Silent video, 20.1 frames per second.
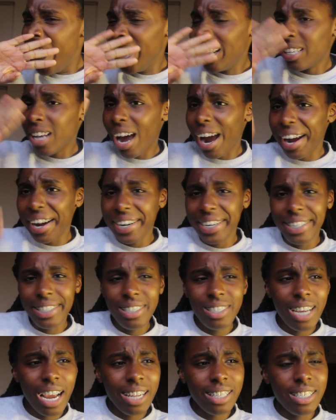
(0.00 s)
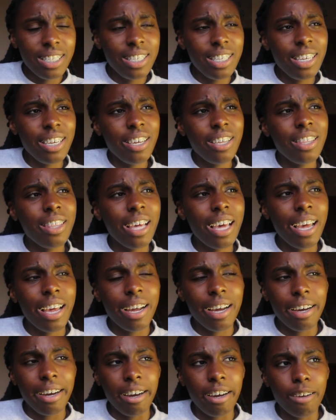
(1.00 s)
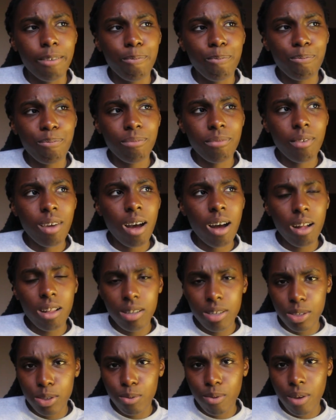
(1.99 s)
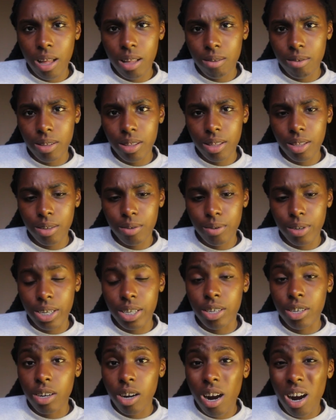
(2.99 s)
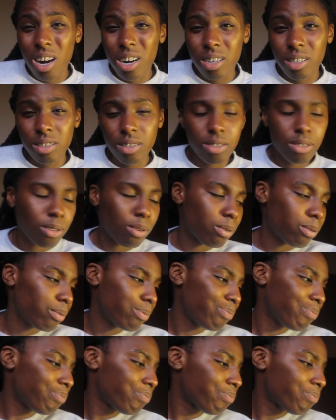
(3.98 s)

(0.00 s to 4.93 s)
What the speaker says: Sorry. And check to see that all is well with you in your heart and soul.